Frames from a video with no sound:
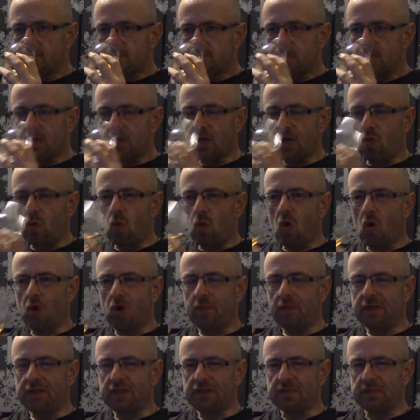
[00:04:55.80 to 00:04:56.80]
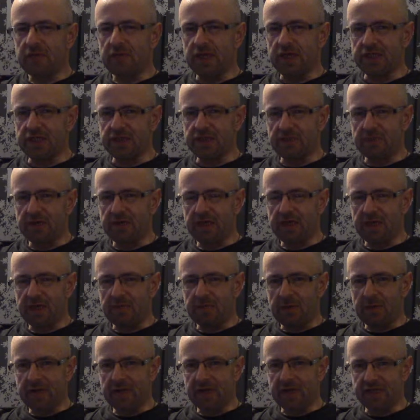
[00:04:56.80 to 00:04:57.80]
kind of warming spice. I'm thinking
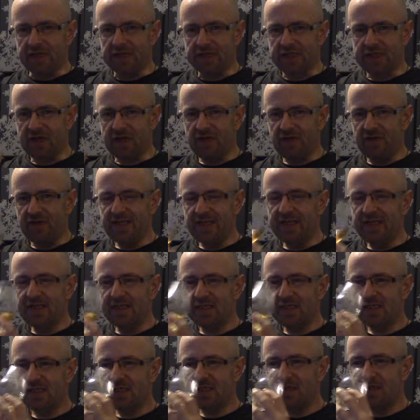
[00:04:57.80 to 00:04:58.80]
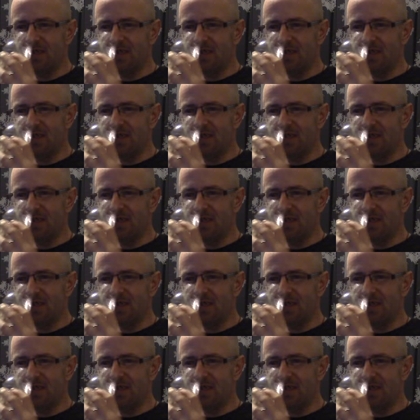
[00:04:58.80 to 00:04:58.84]
maybe kind of star anise.